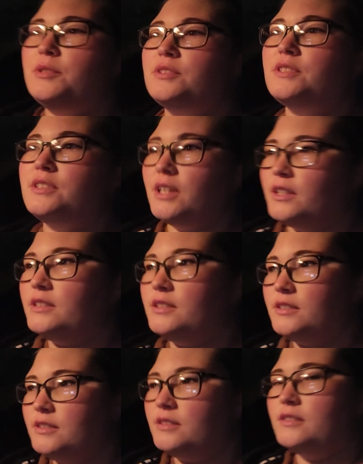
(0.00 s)
Bell
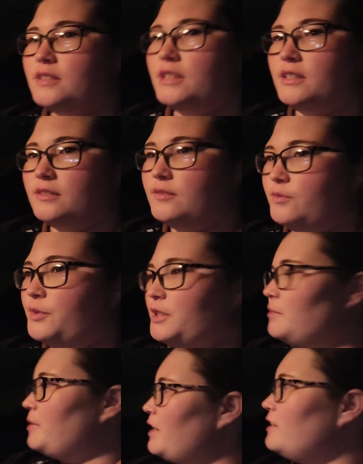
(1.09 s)
sucks, like
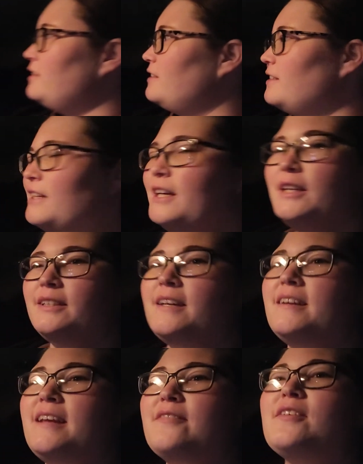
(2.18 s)
really bad. They
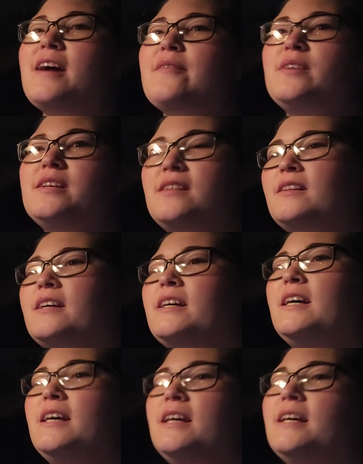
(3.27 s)
never have anything like
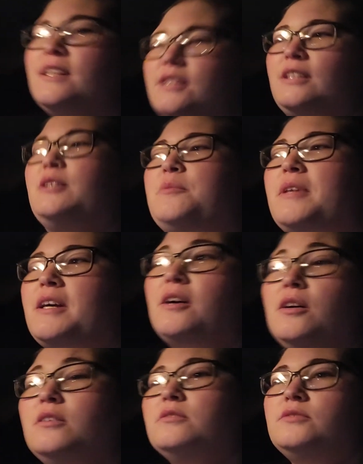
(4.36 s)
they'll be like,
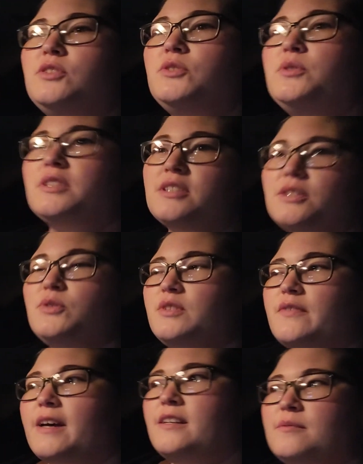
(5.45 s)
"Oh, new
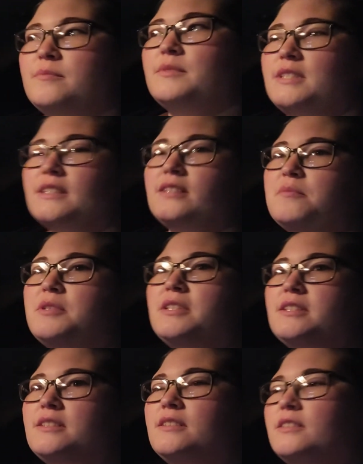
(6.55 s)
exclusive item. It's
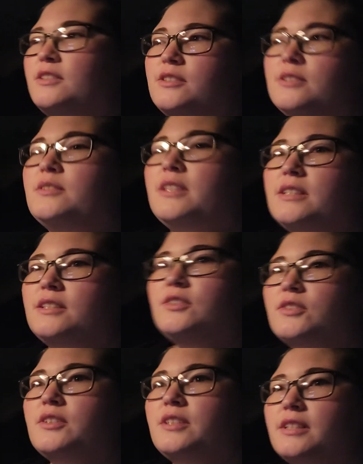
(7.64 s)
limited, you know, like you
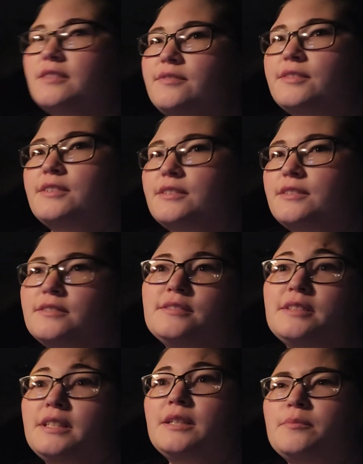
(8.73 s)
can only get it for
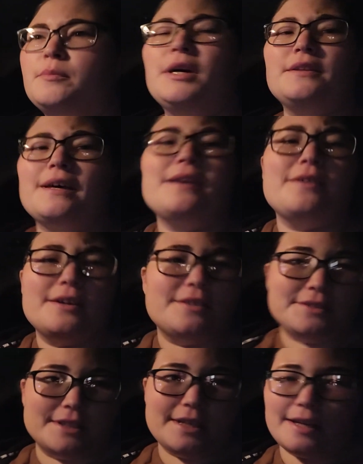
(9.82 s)
like a month." I don't know how
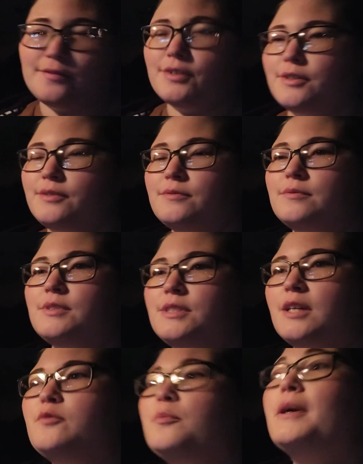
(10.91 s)
long they have their
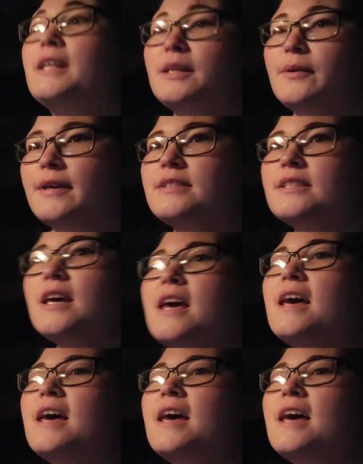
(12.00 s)
stuff, but anyways,